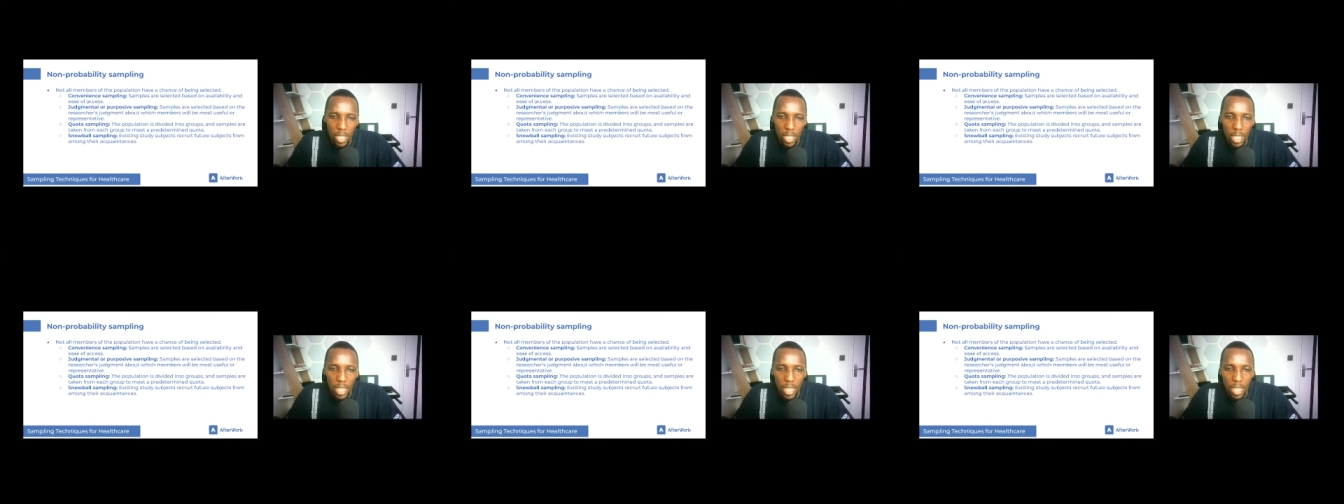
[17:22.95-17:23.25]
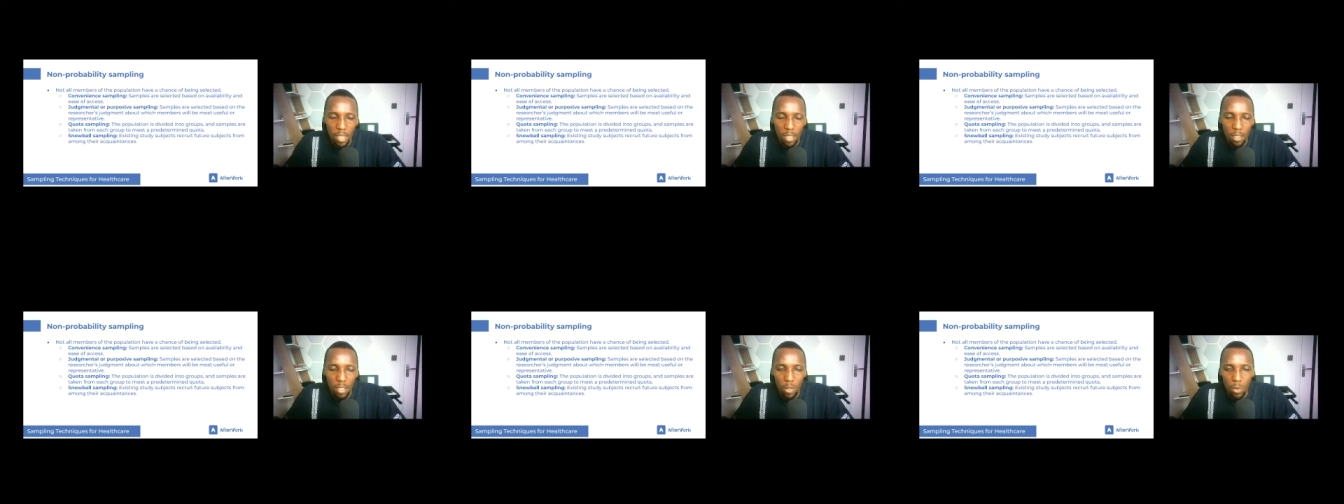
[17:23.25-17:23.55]
and
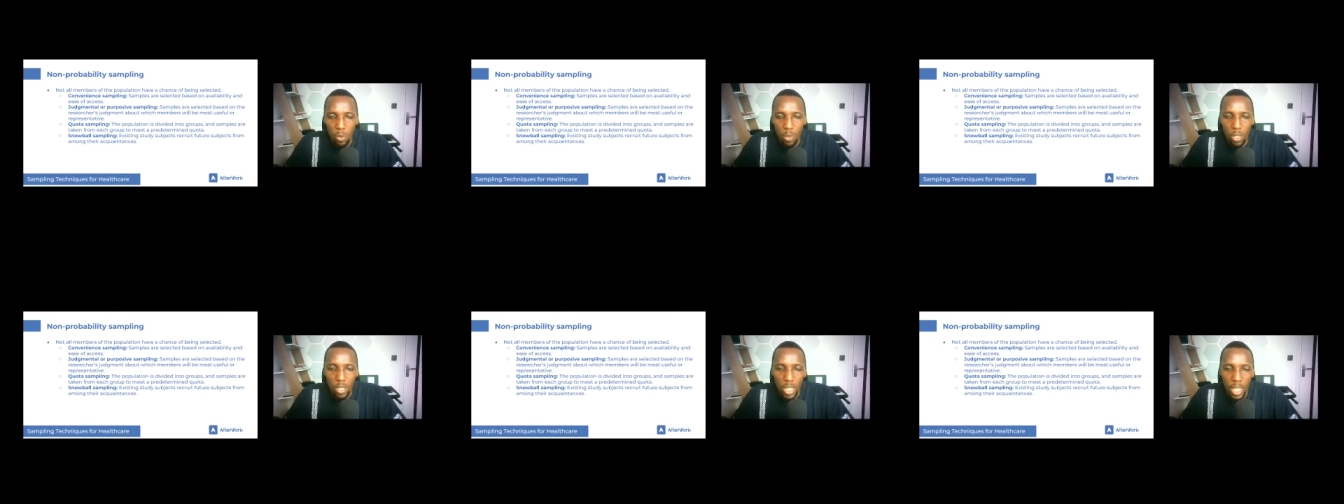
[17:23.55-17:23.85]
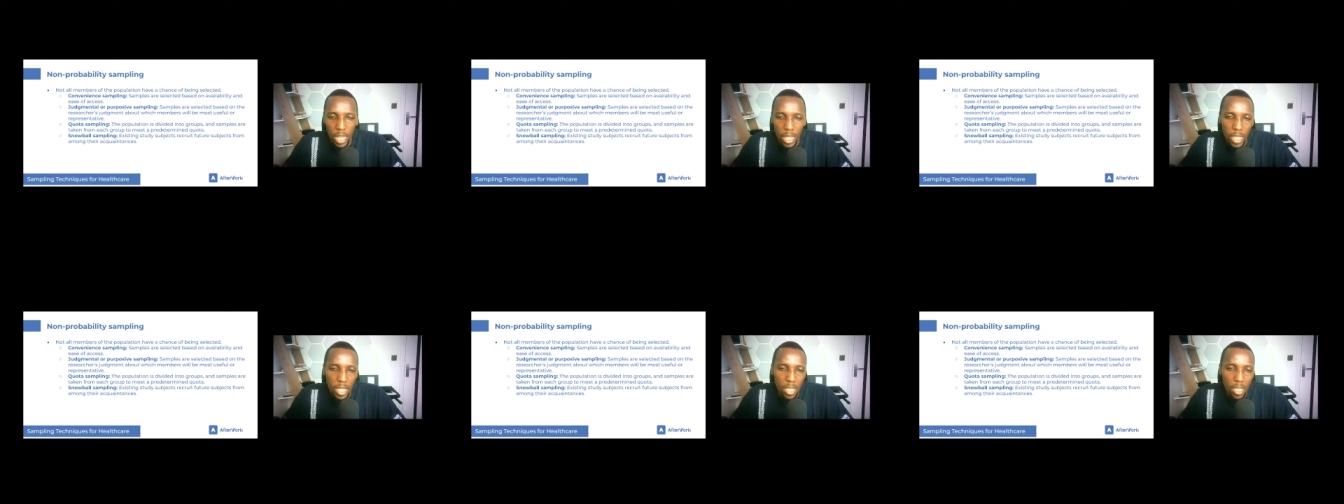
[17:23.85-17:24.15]
then they would
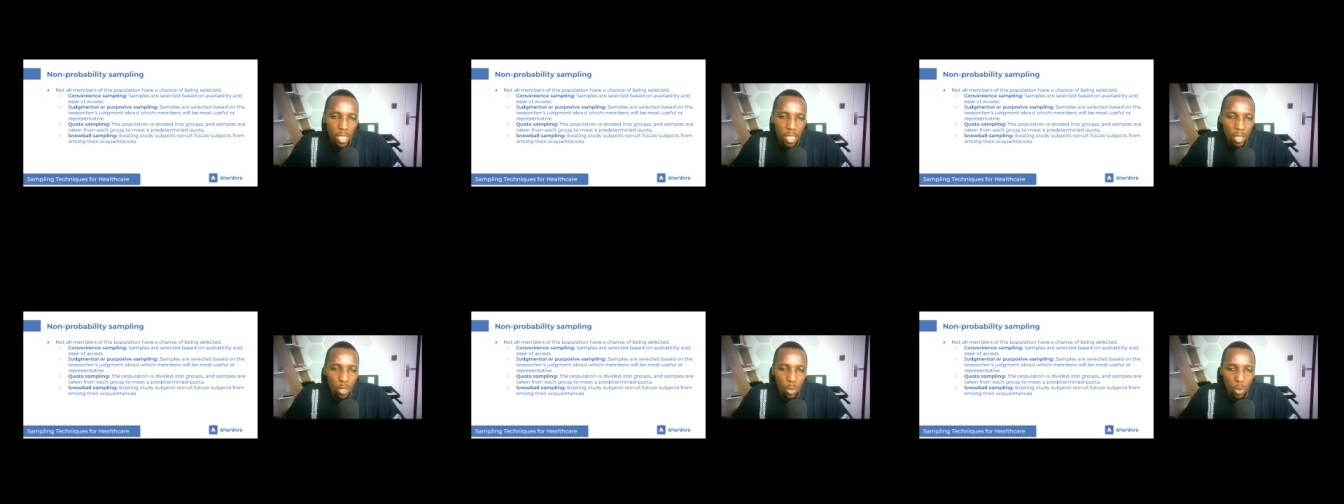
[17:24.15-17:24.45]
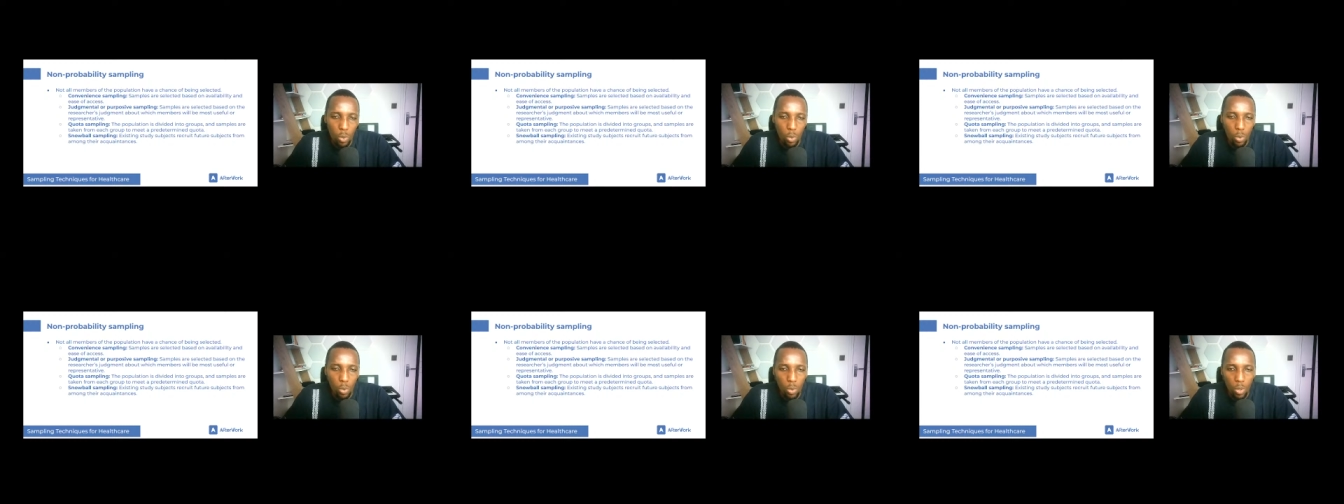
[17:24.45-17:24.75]
select
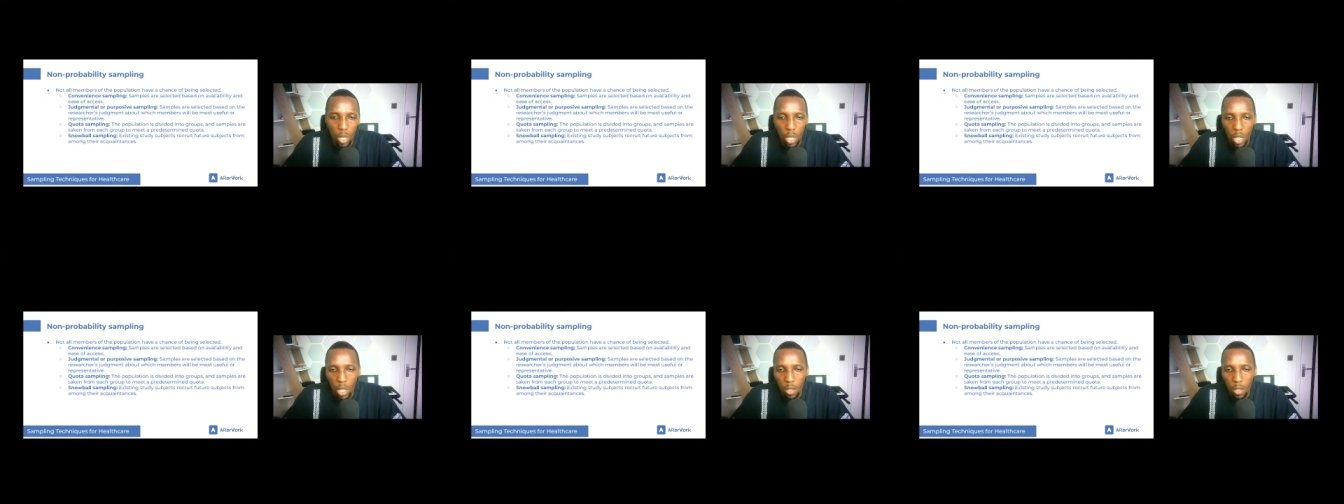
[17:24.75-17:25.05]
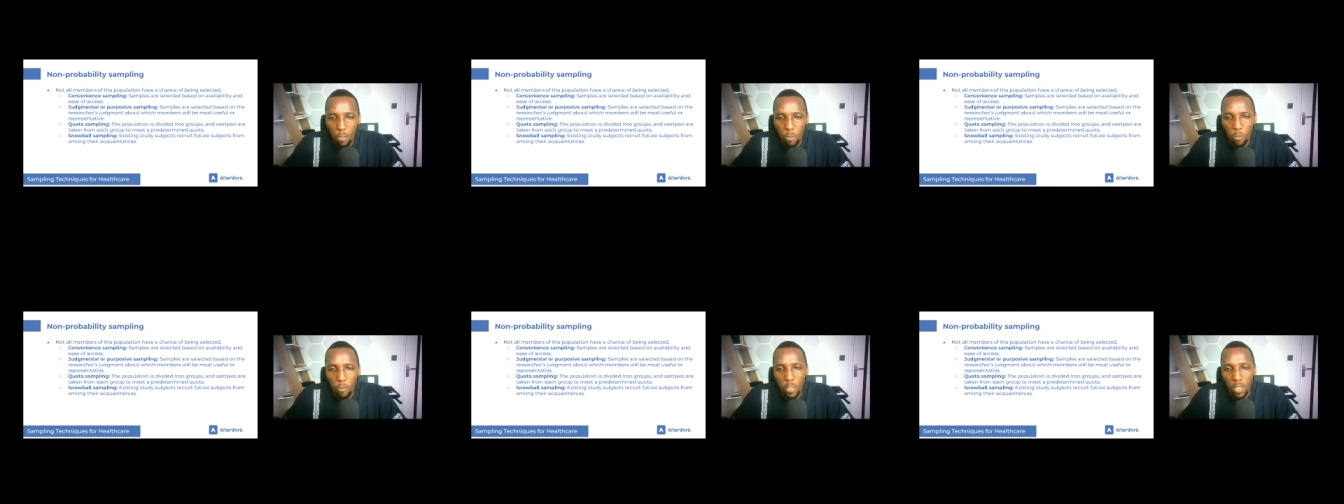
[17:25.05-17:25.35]
who
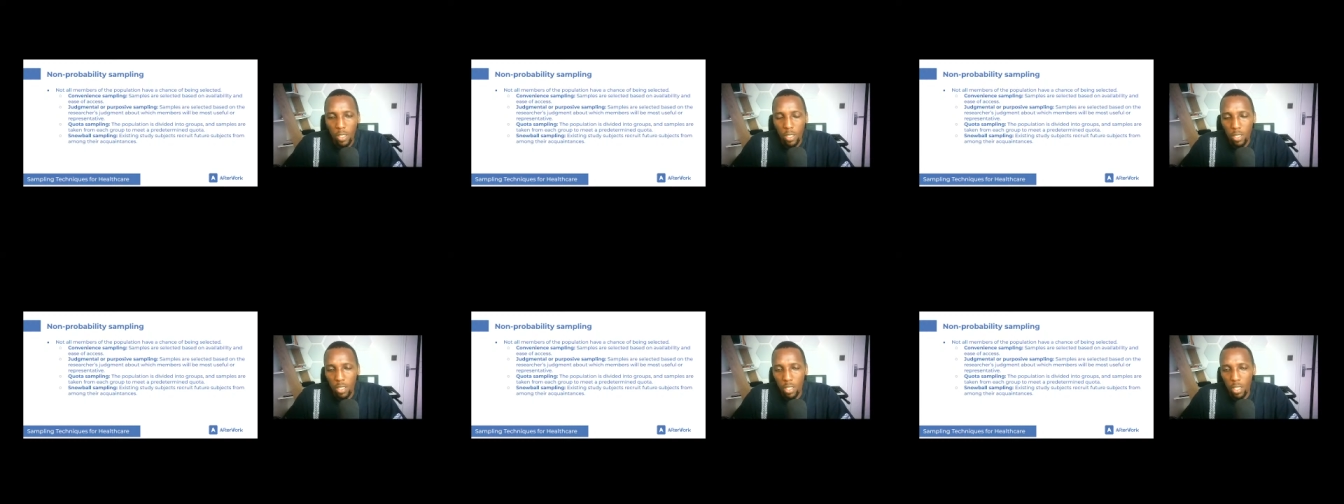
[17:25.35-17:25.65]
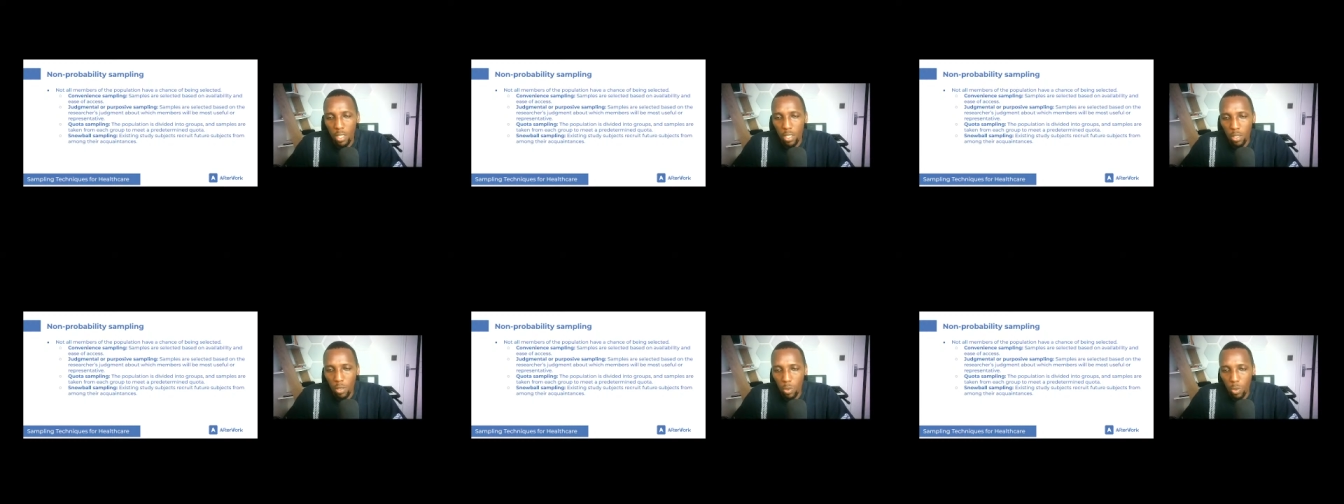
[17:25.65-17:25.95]
fits
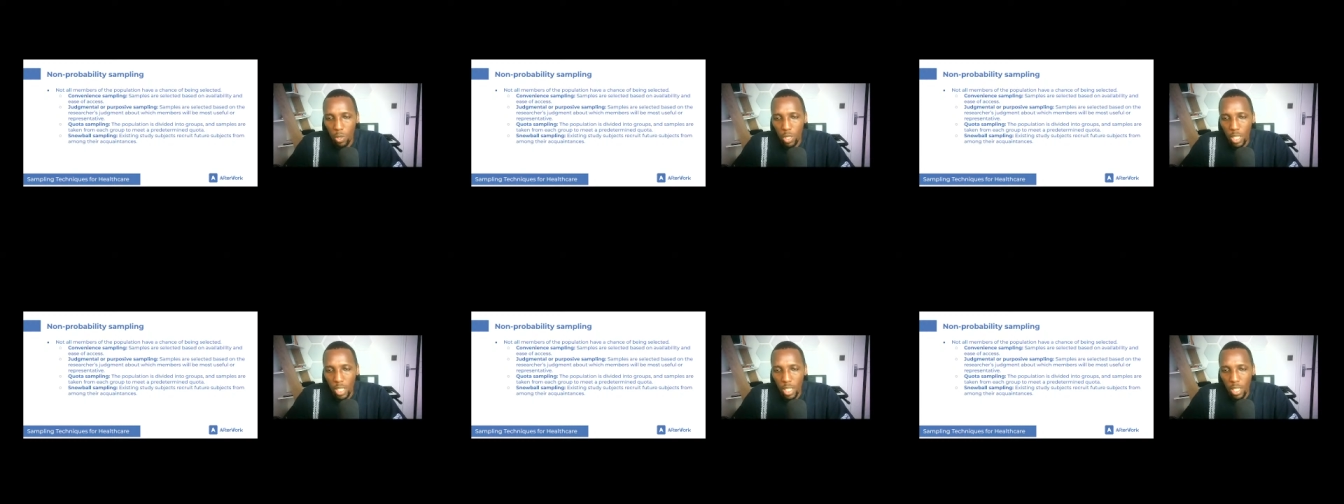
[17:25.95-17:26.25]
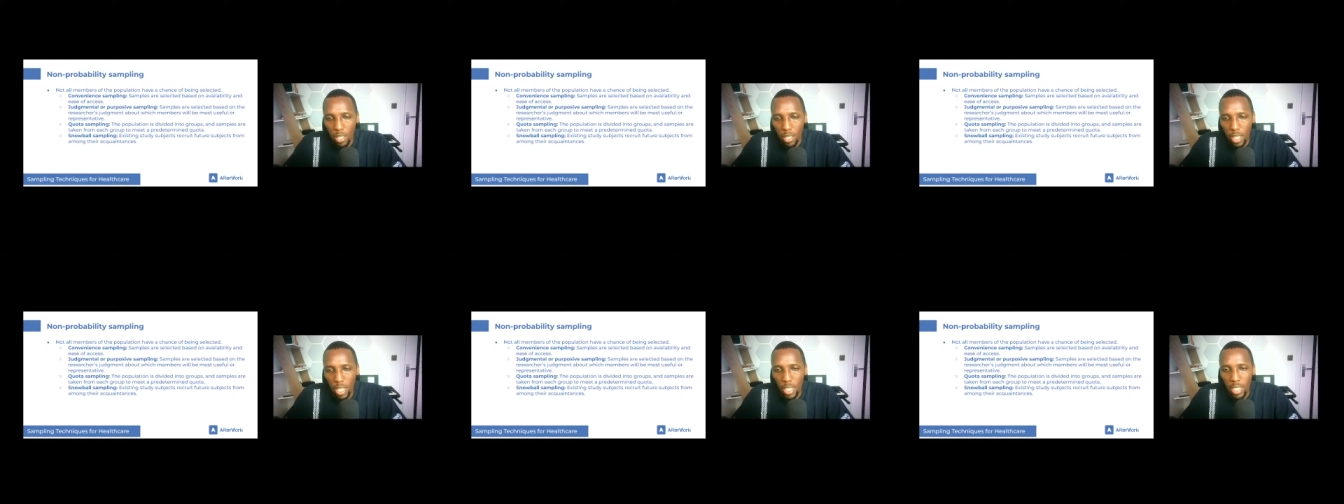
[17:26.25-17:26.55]
these
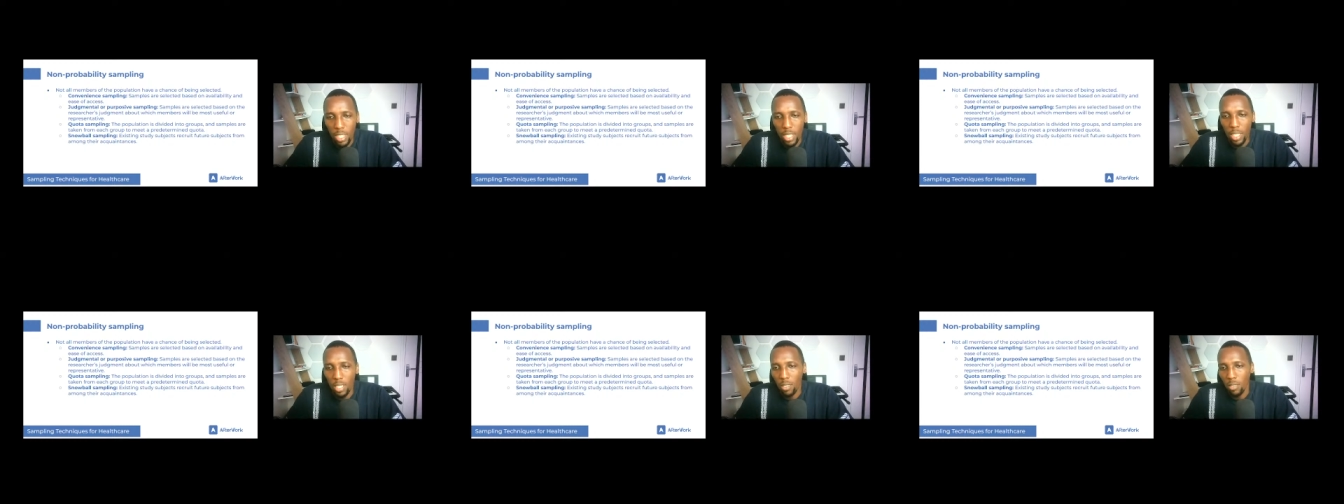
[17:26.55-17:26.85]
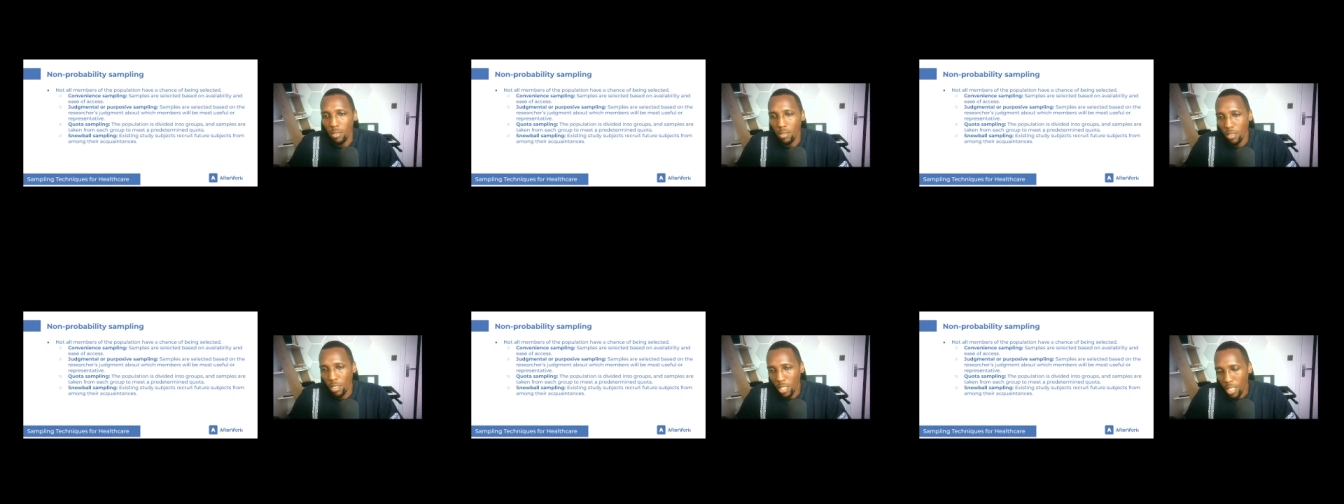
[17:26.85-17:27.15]
quotas until